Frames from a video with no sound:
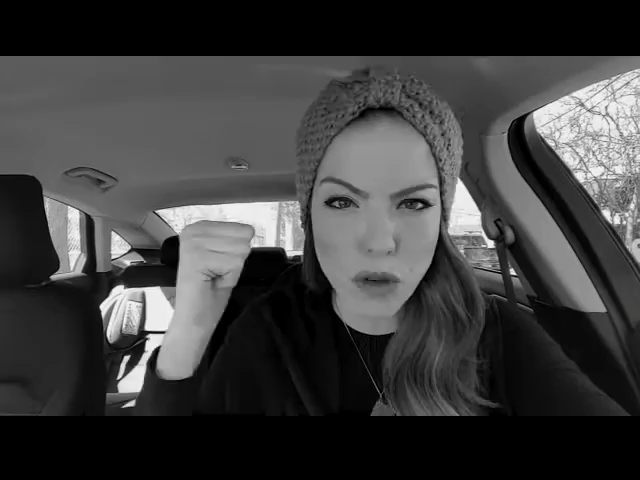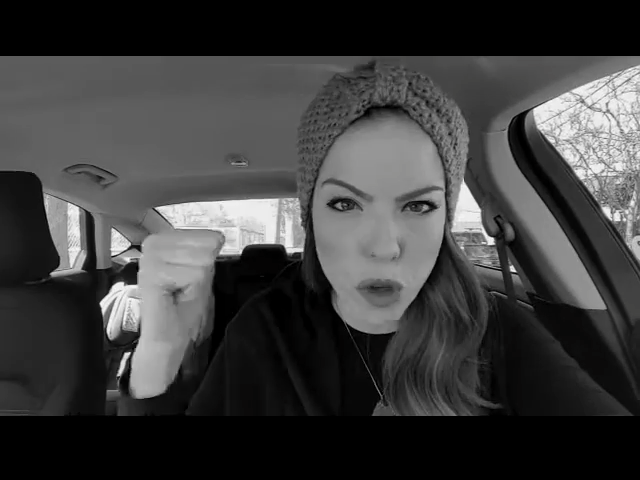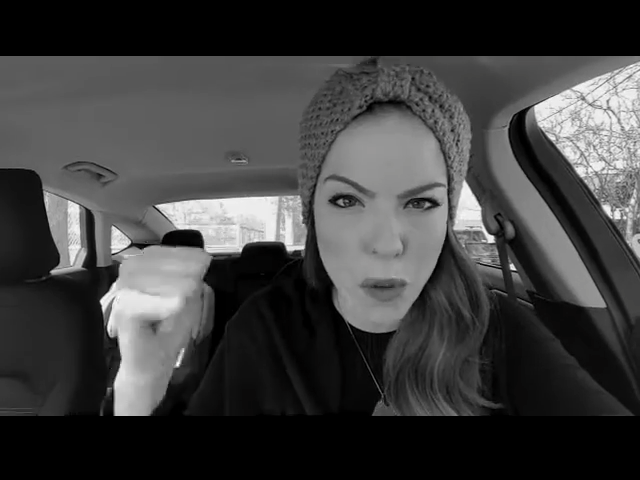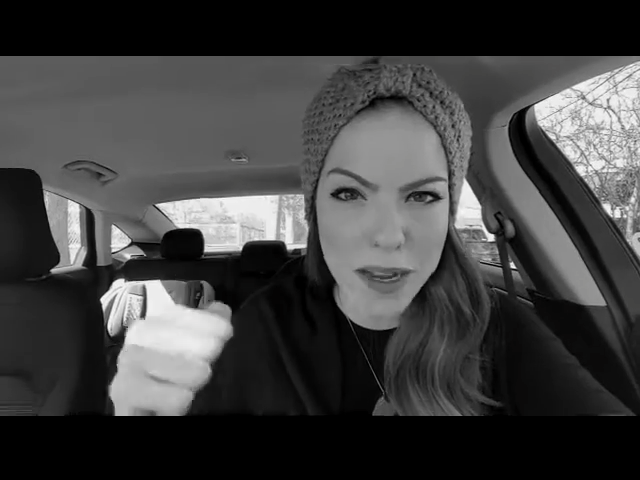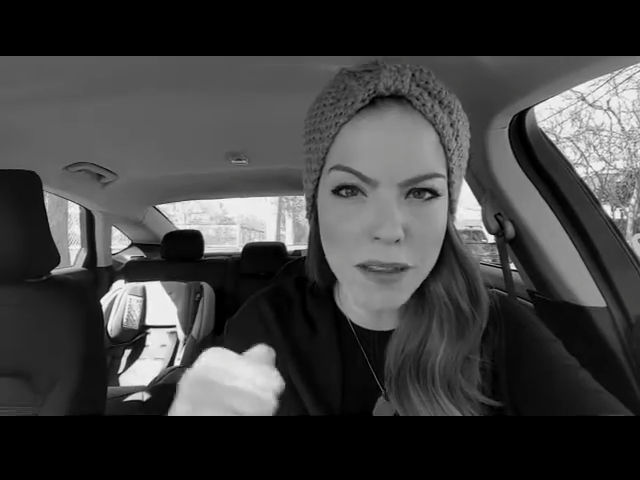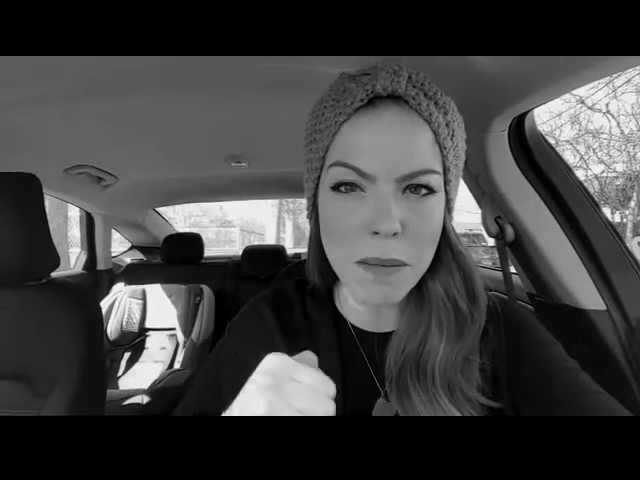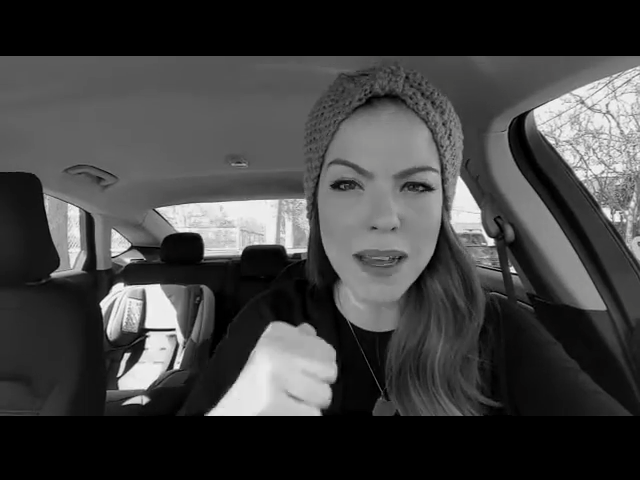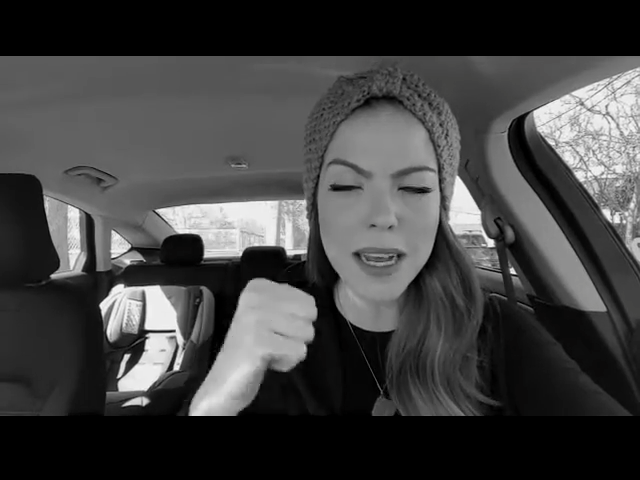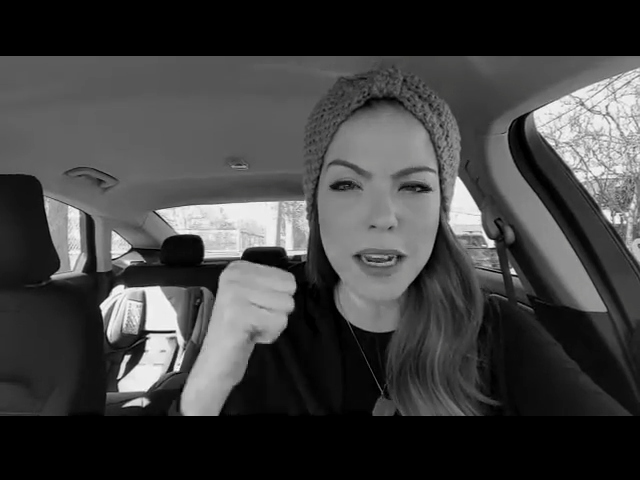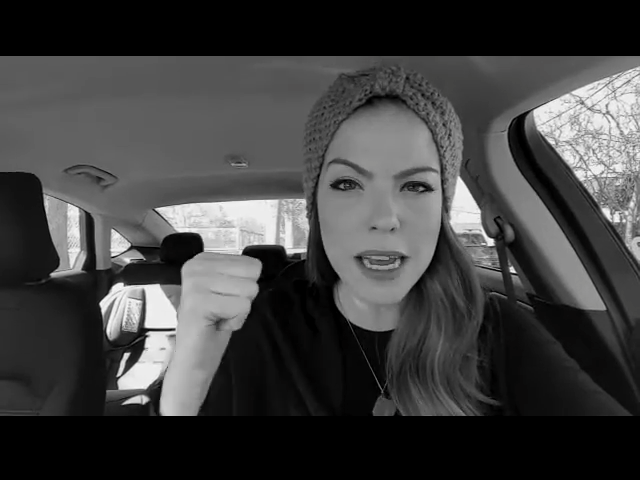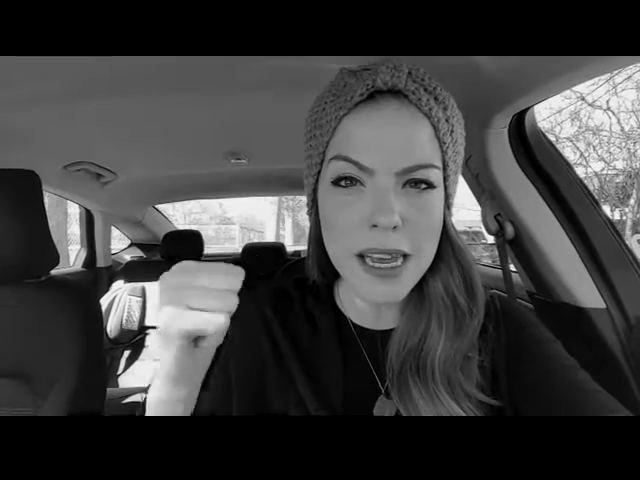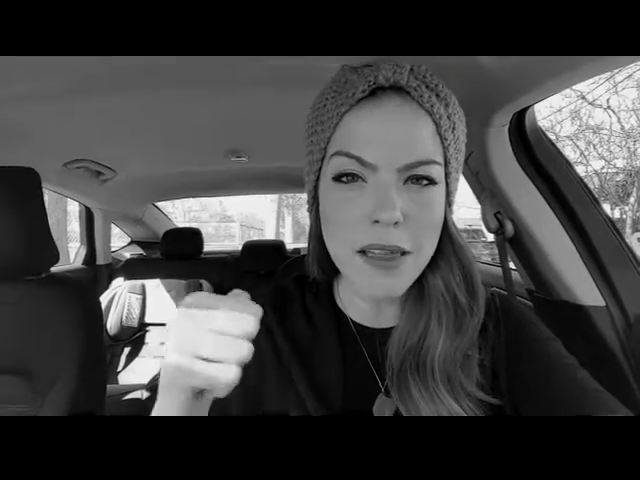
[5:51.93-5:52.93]
doing something
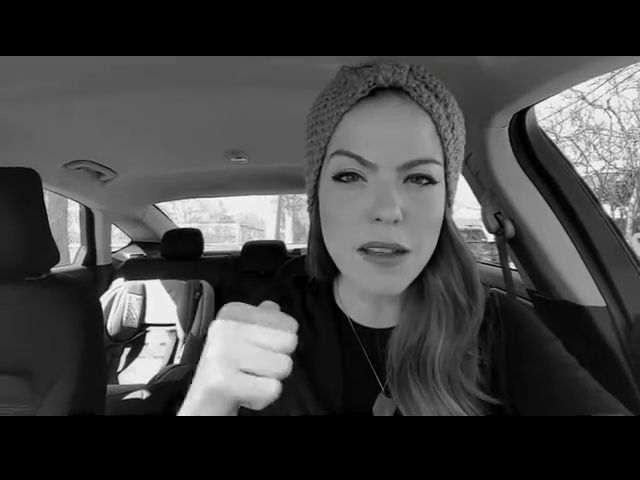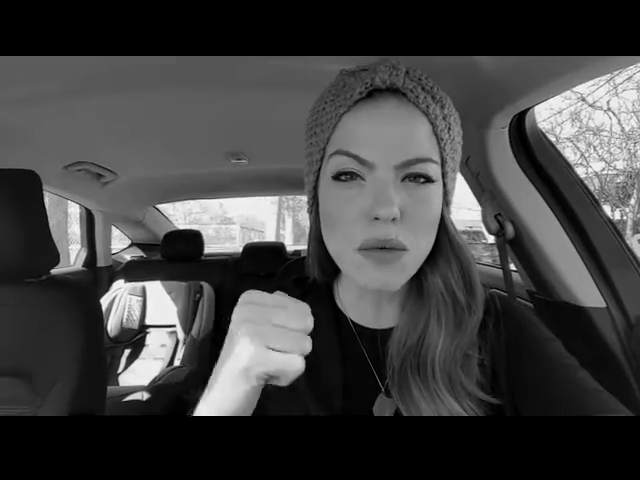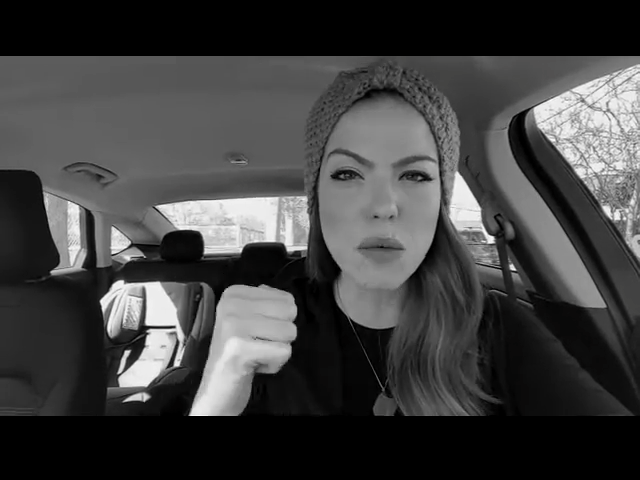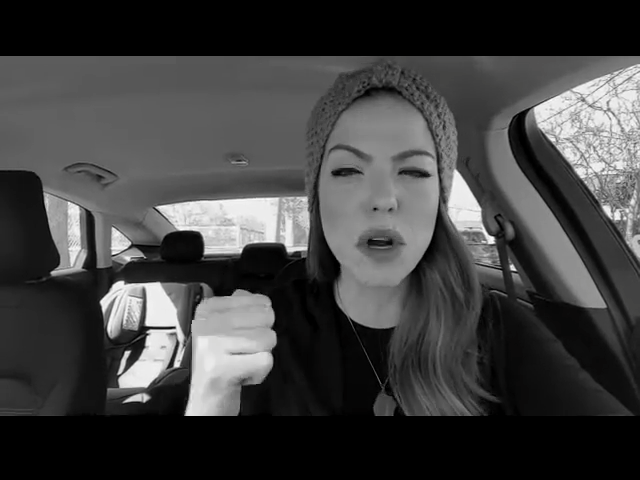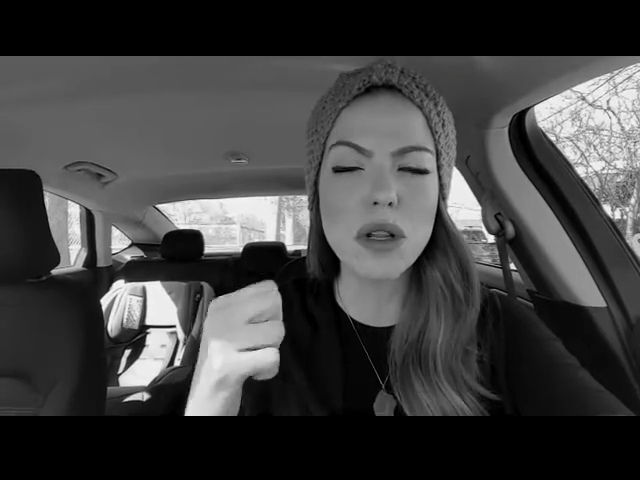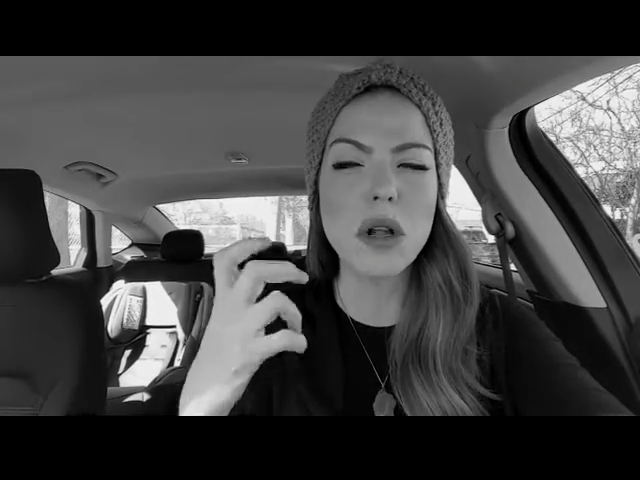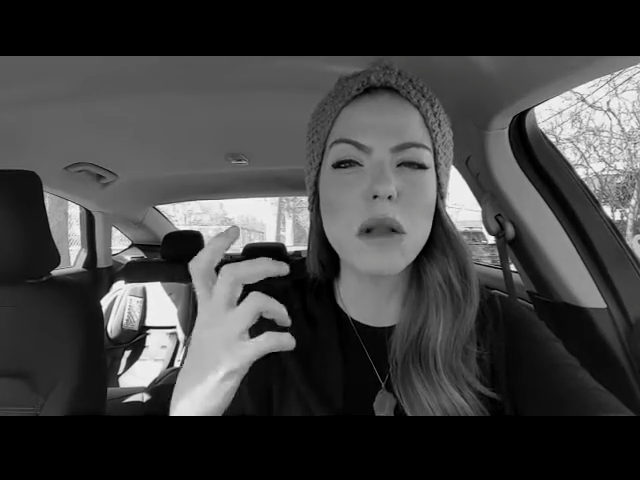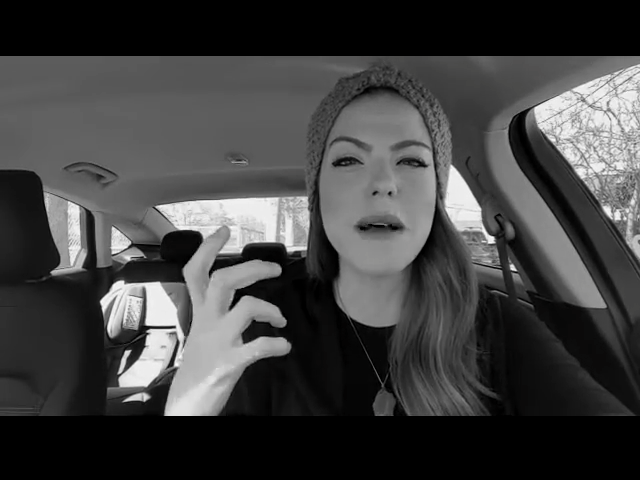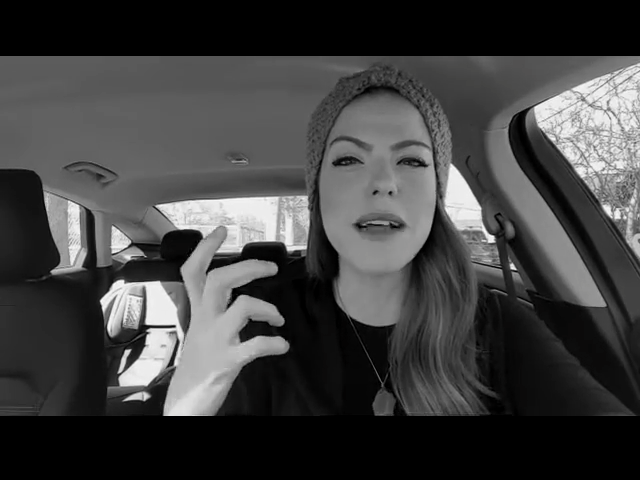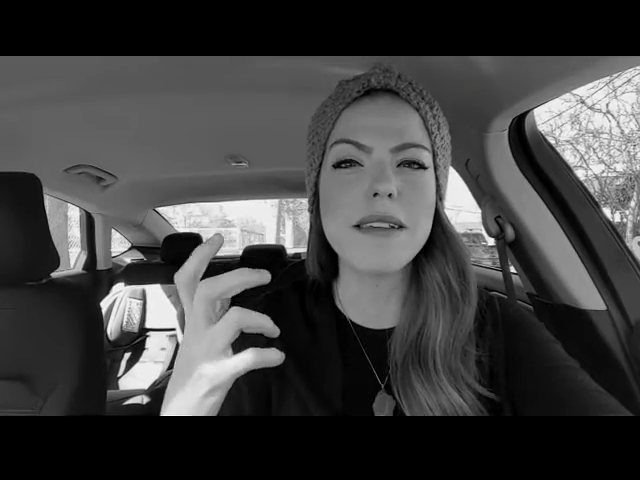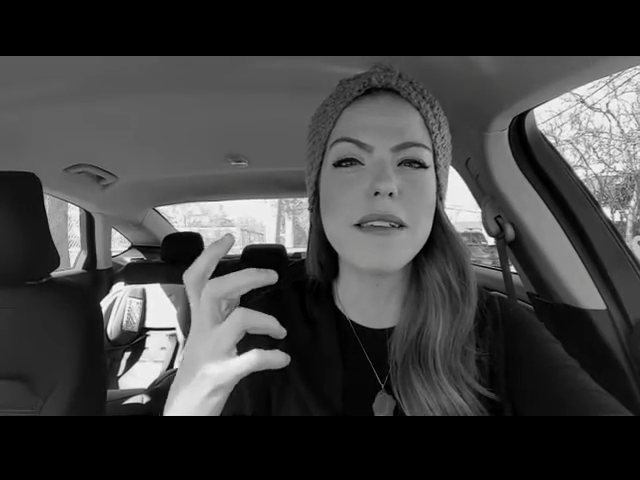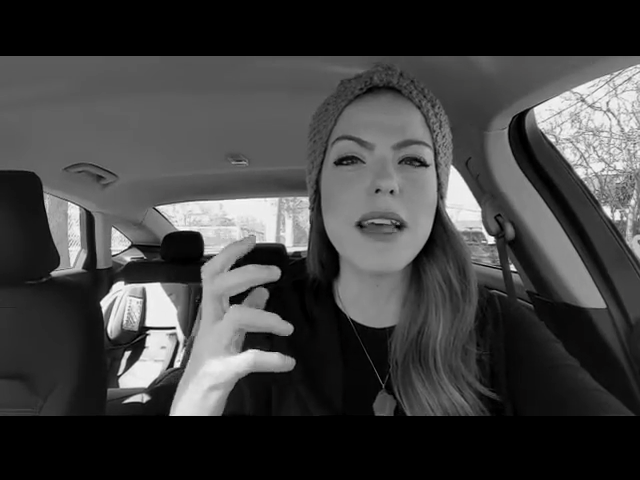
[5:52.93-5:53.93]
and in this world, Olam
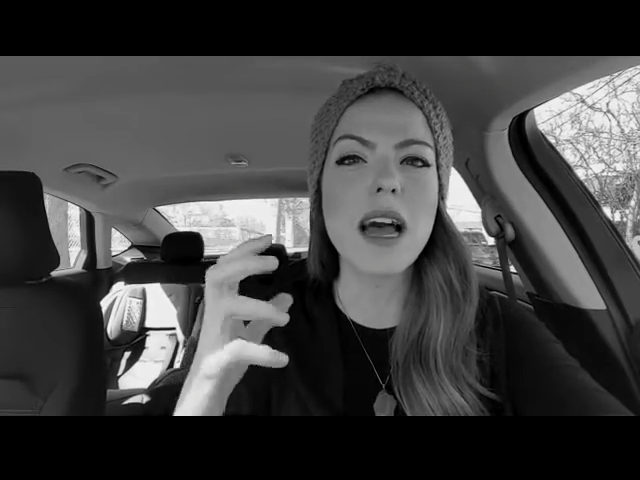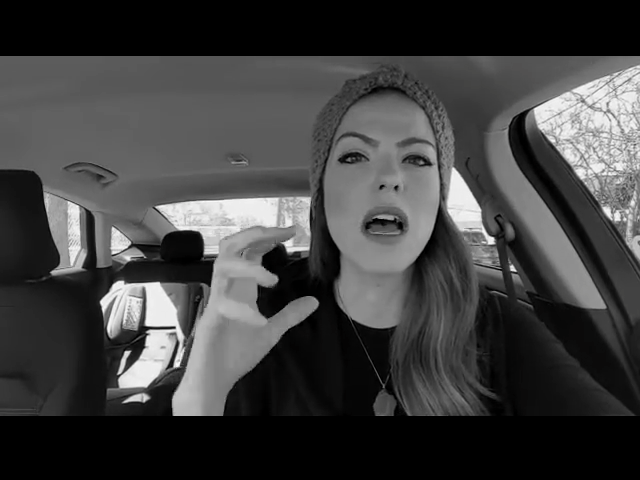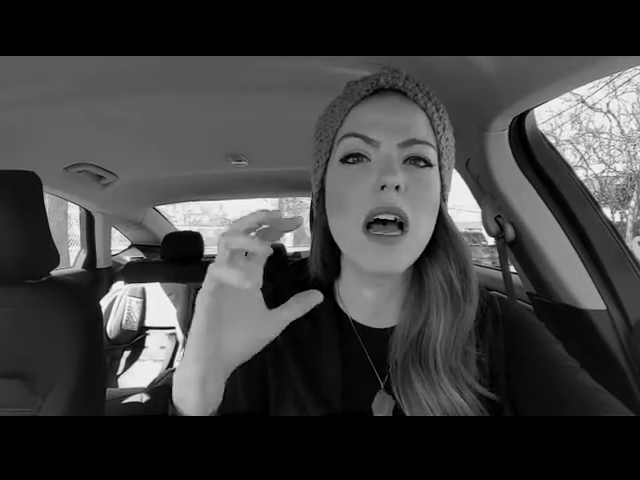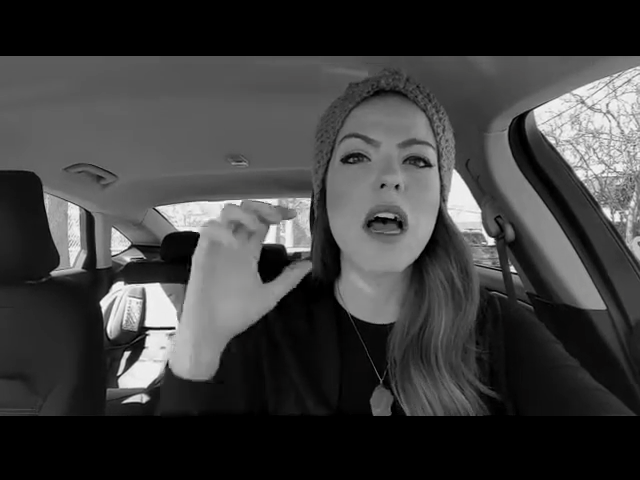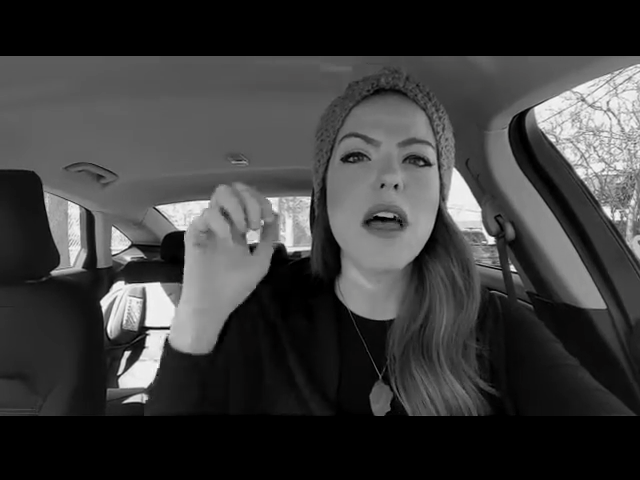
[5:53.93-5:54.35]
Hasiya,